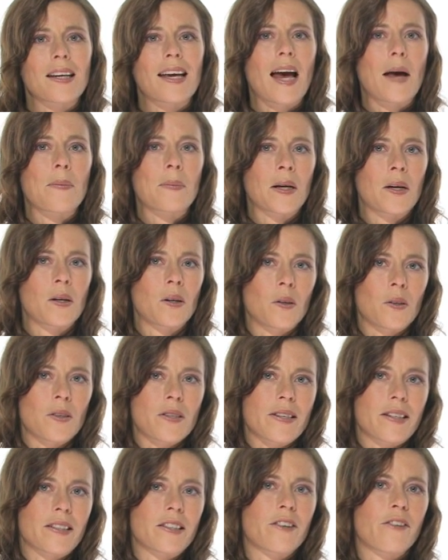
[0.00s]

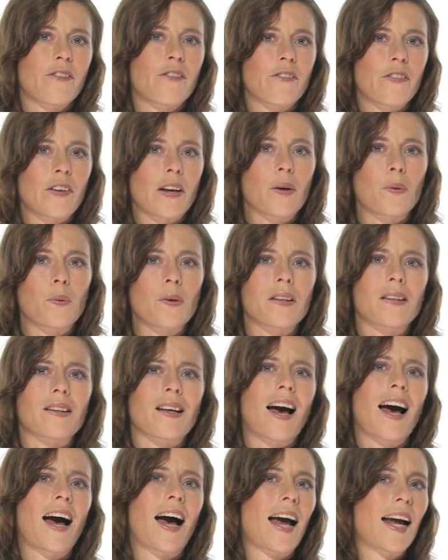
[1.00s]
chemicals interfere with the
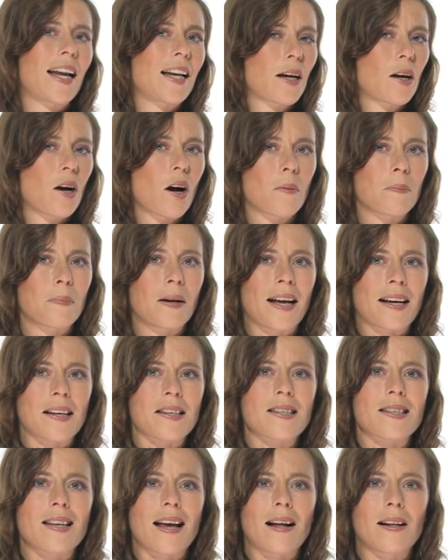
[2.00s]
highly complex
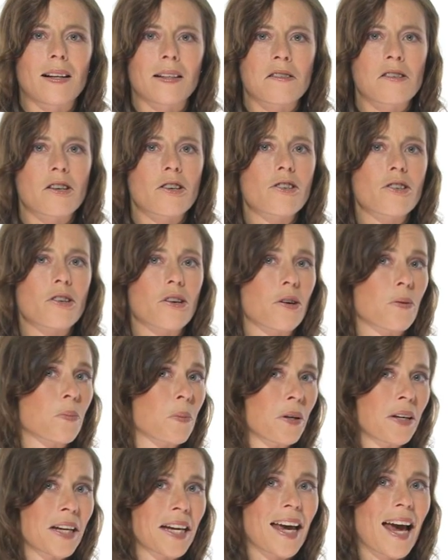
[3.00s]
cell and tissue
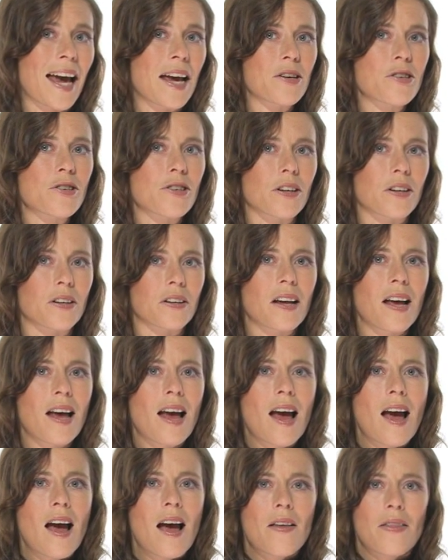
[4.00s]
communication
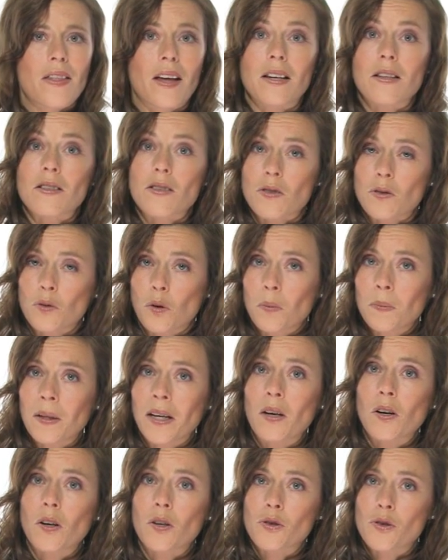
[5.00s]
that is normally
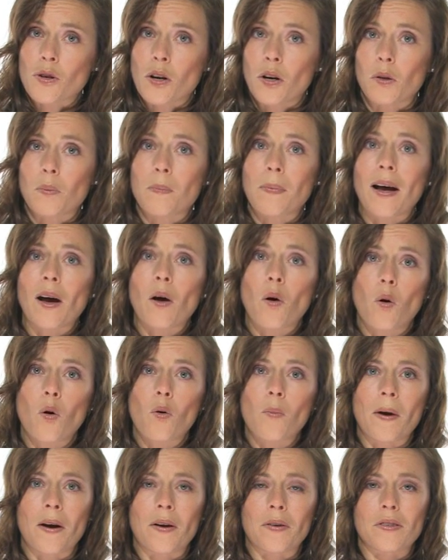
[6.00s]
controlled by
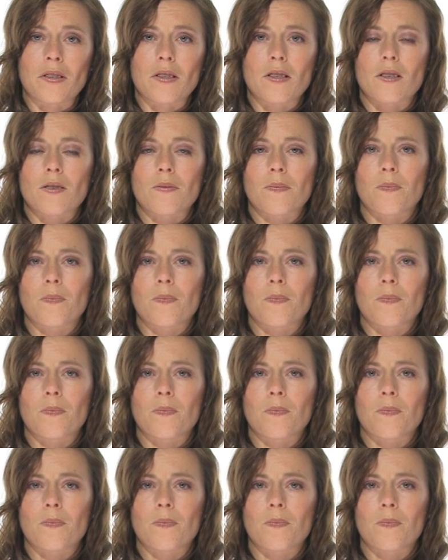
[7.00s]
hormones.